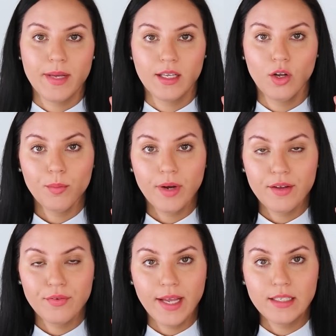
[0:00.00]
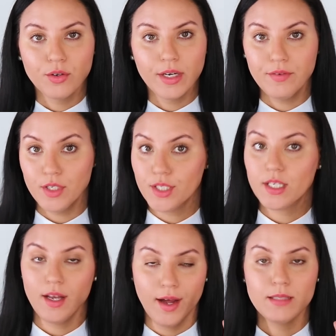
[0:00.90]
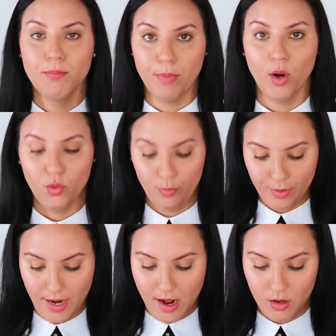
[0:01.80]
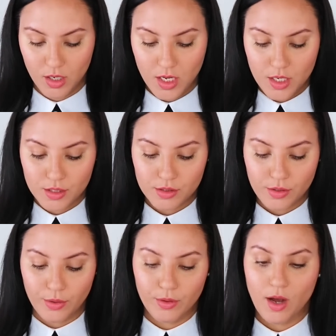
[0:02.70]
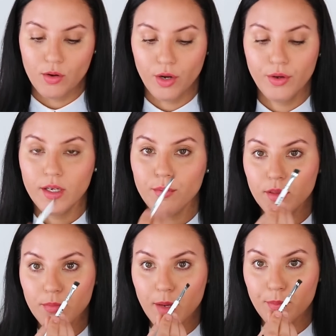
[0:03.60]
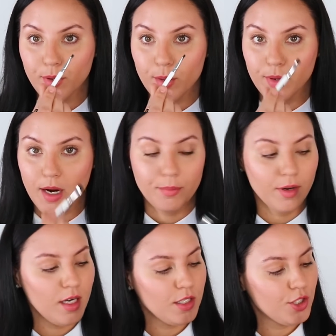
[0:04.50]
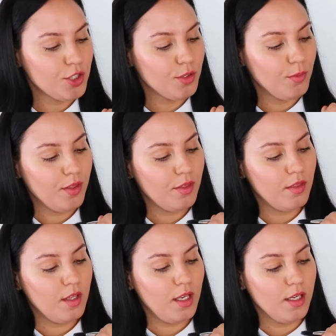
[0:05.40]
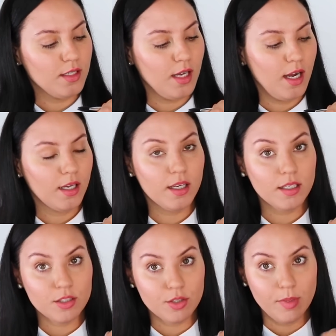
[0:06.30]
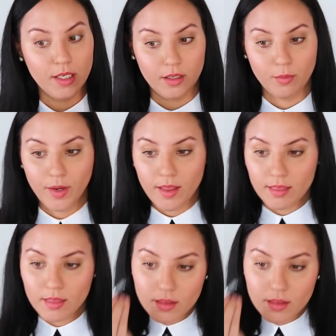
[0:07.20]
make an ombre effect, or even just a nice bold brow. So I'll go in with my Pro Brow Brush with the darker to begin with.